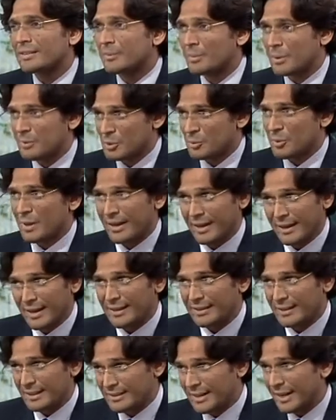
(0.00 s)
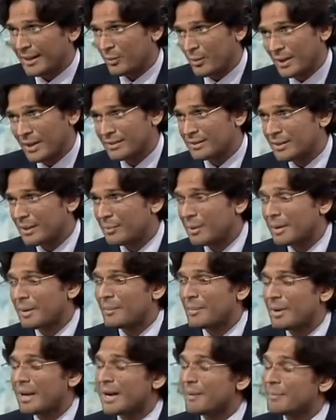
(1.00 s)
That is the People's Party, and the second one is the
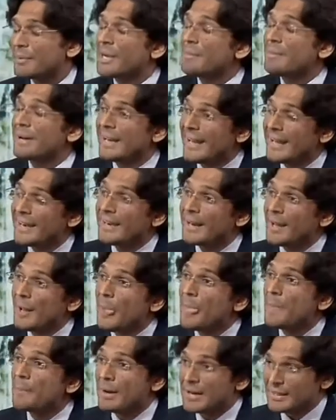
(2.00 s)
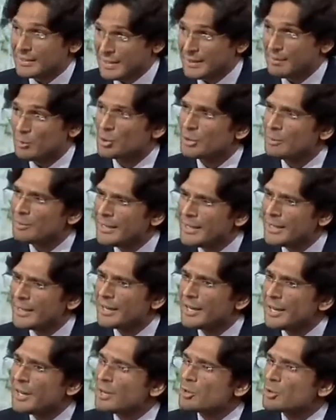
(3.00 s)
PMLN, Pakistan Muslim
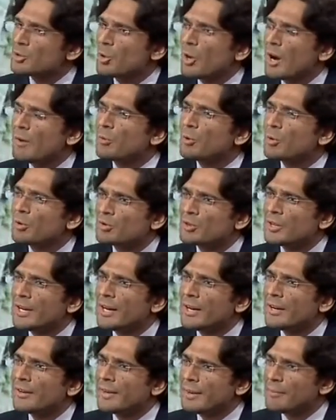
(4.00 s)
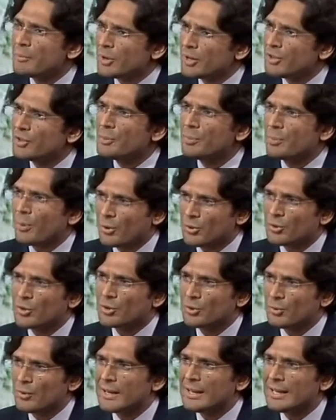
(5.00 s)
League. So of course, the democracy
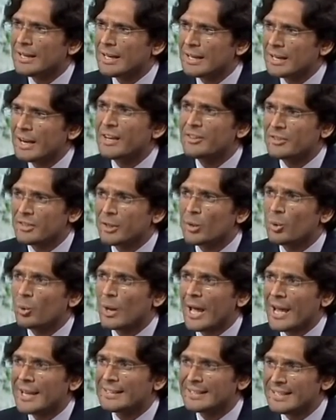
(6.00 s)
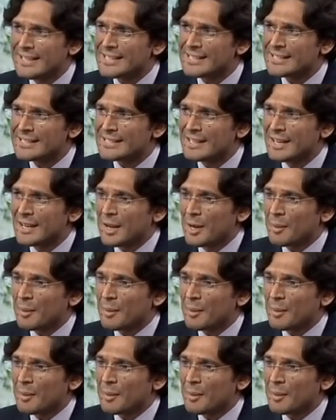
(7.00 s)
process will continue like this.